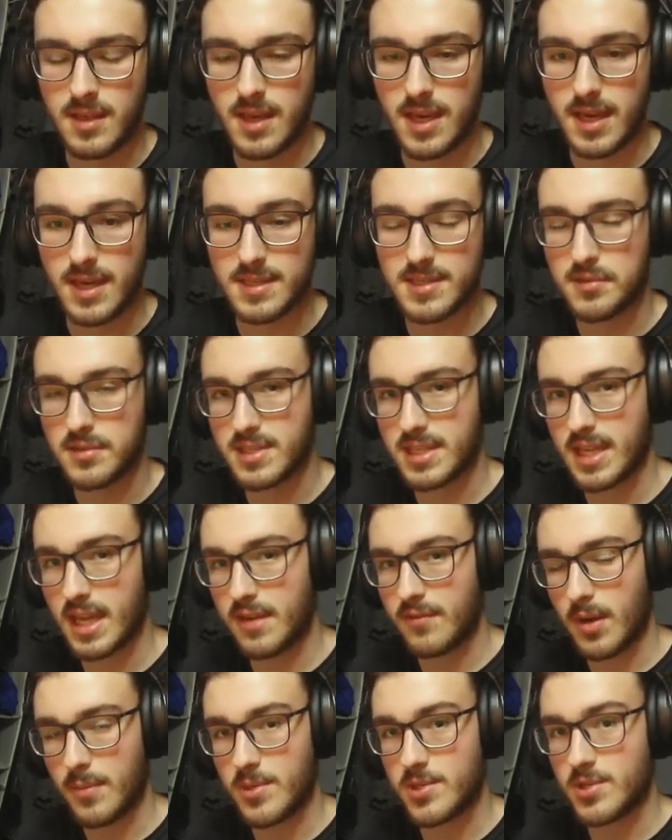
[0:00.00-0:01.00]
So it's kind
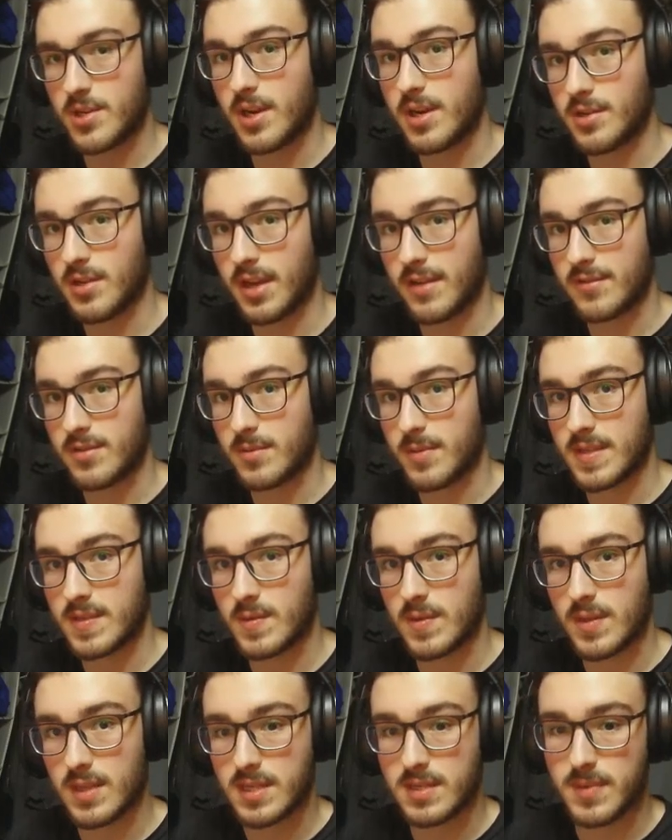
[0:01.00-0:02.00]
of arbitrary, and you'll have to mess
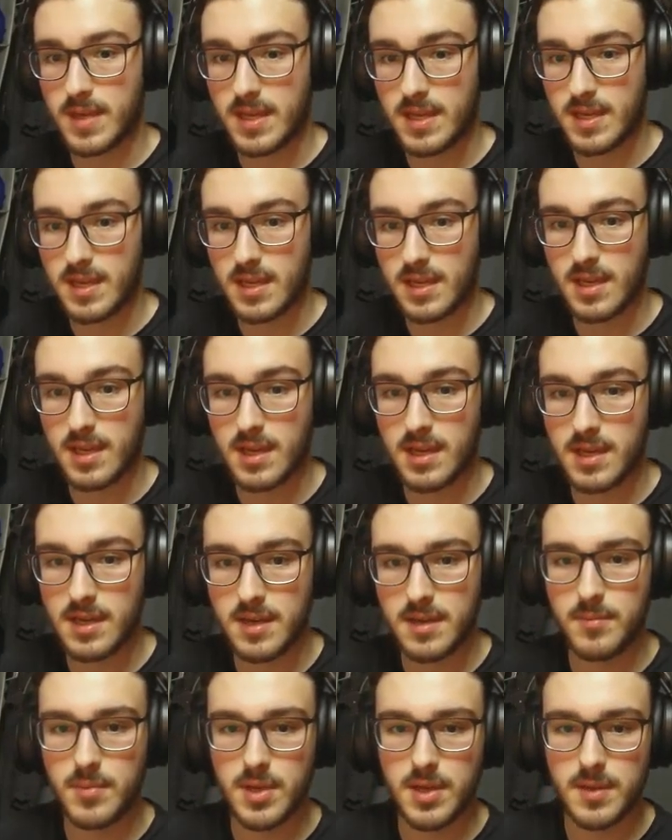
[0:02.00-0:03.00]
with it depending.
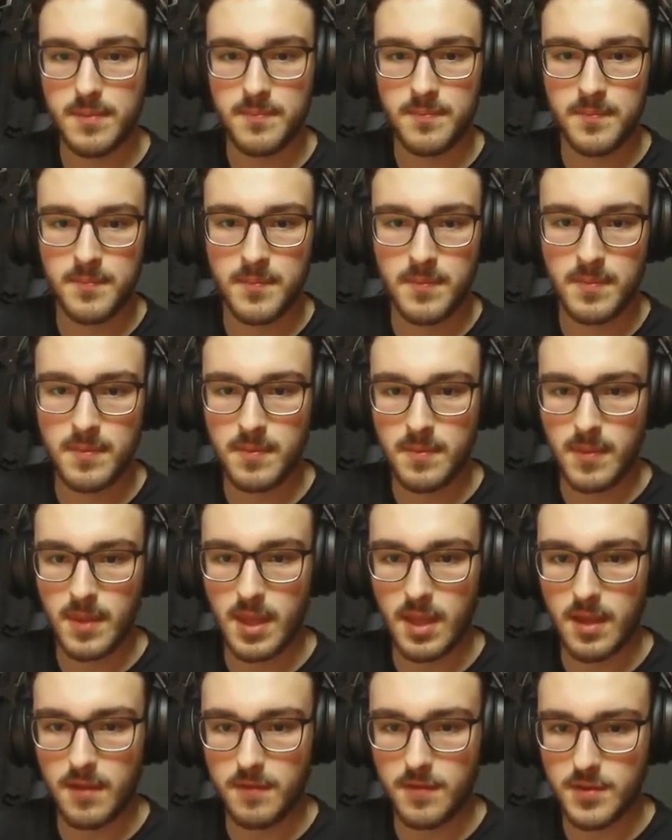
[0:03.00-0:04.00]
But
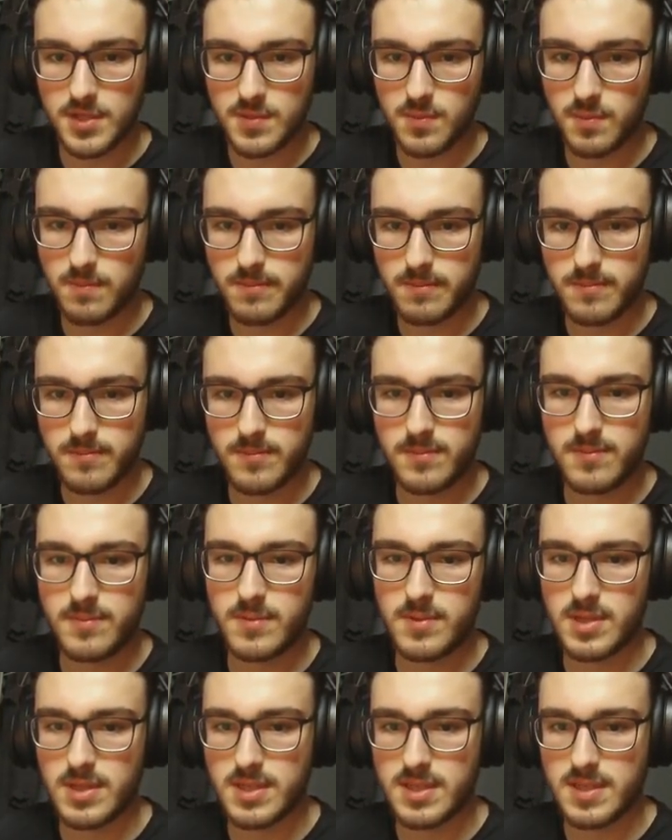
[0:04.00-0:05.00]
for just
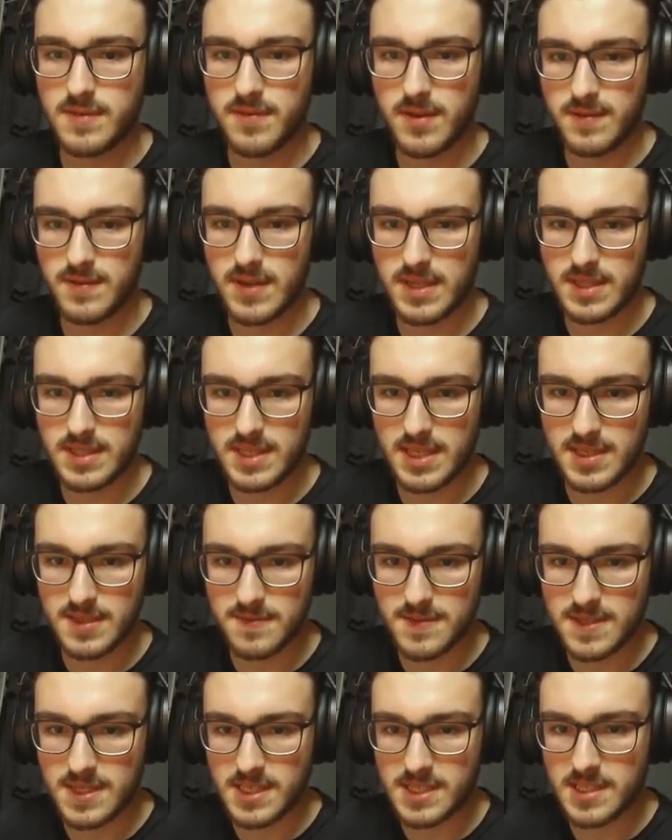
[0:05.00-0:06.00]
the default font size
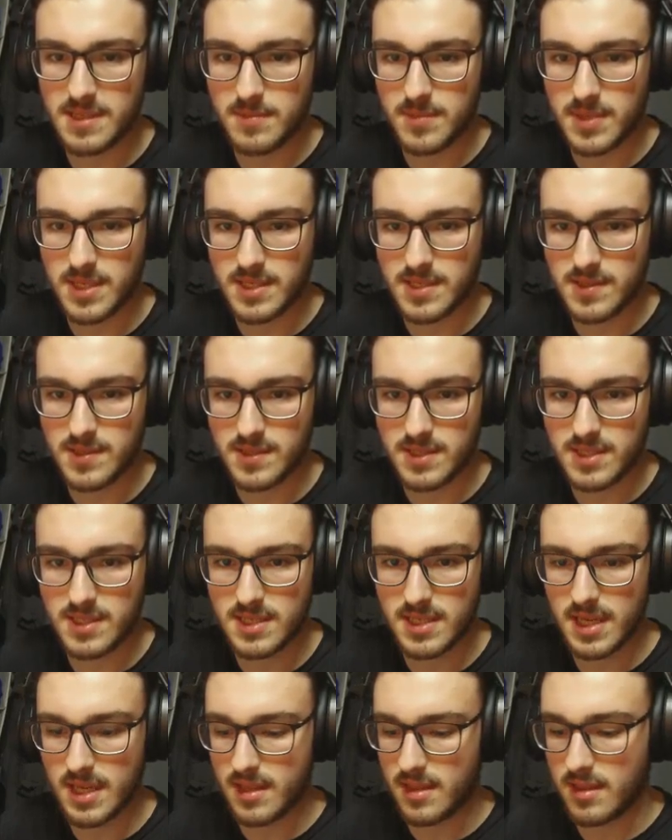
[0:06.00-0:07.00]
of 16
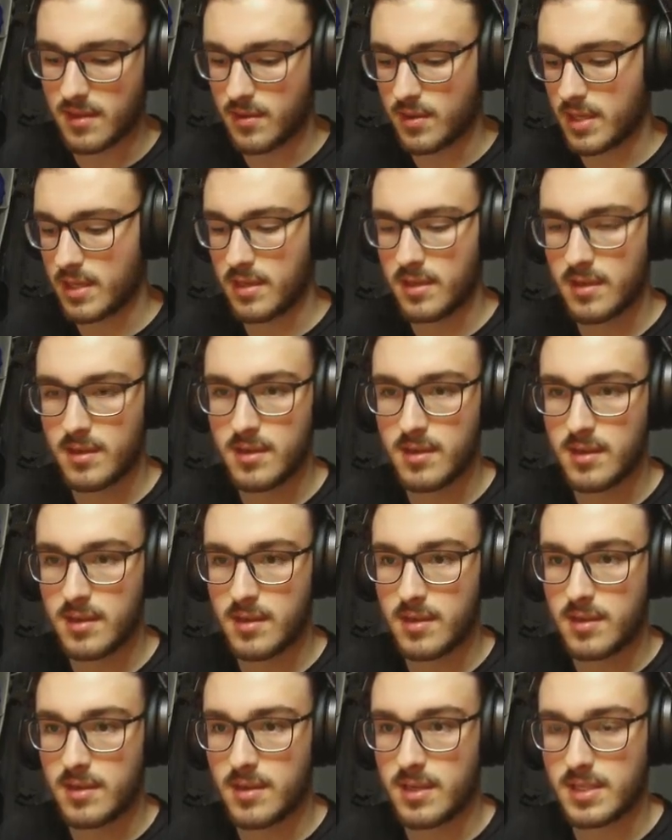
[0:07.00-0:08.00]
pixels, 30
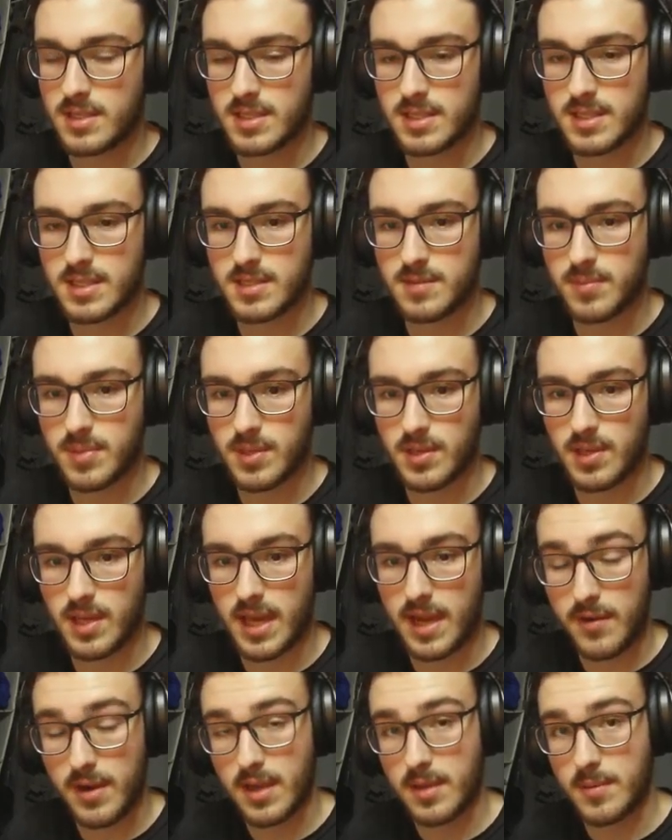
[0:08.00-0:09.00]
is a decent pill.
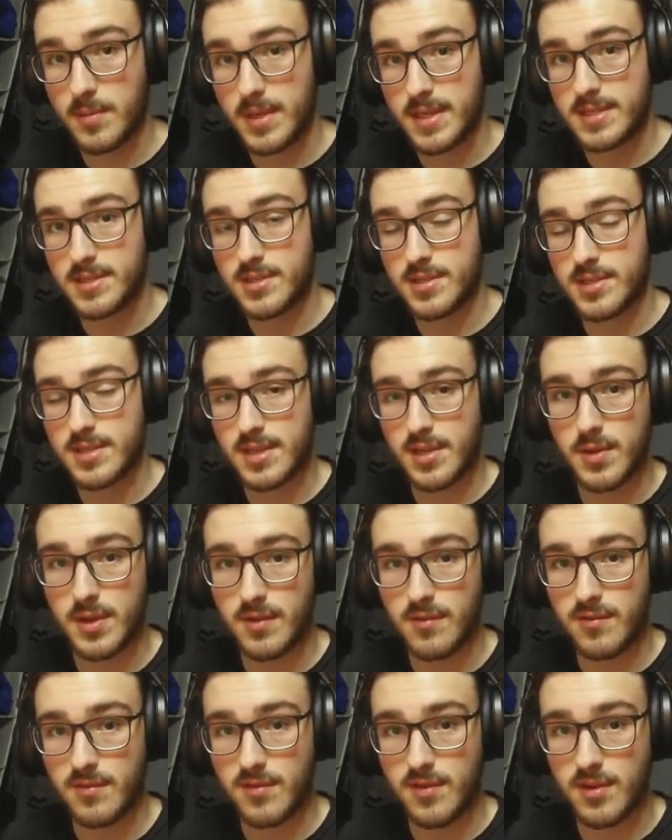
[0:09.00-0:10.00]
I recommend just
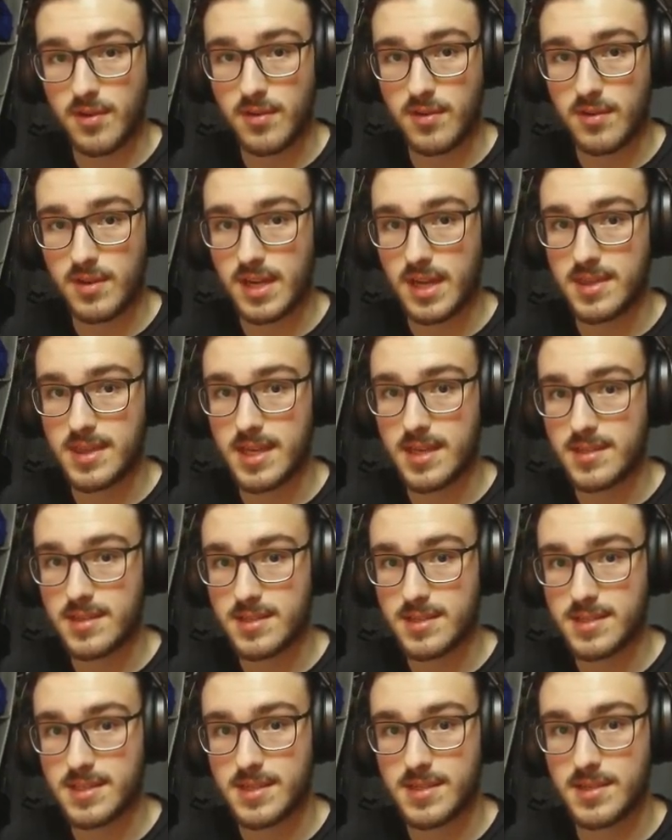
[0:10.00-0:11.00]
going for
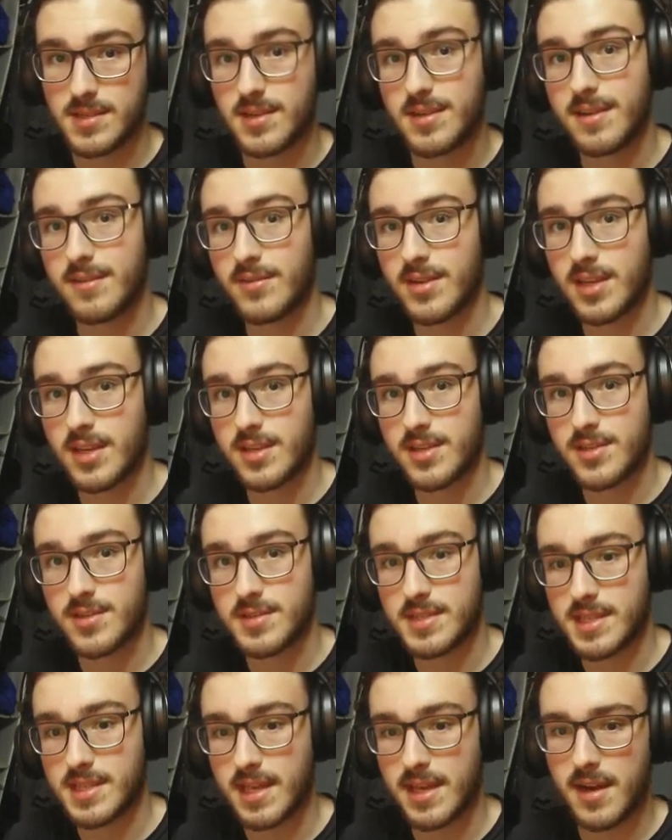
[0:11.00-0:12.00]
9,000 so you don't have any
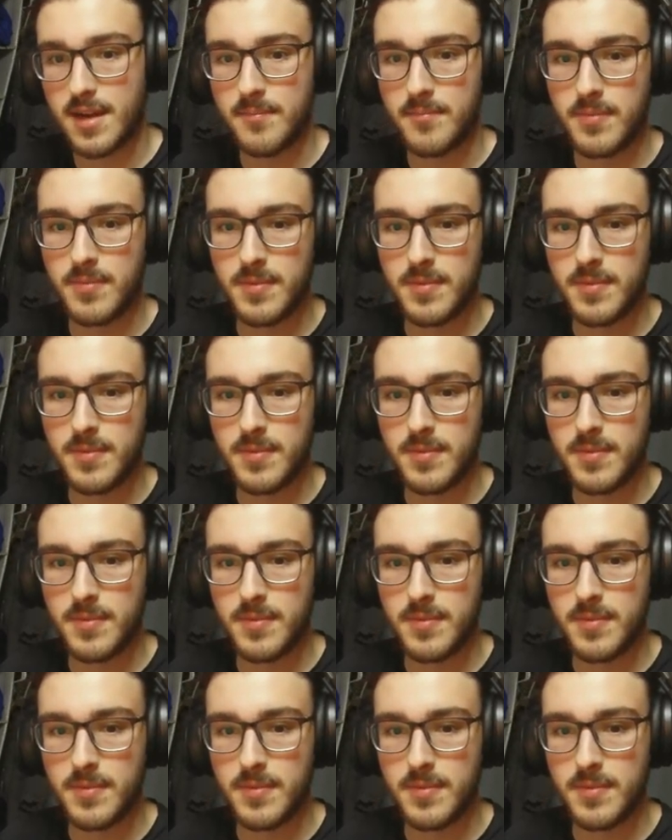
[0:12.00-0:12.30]
issues later.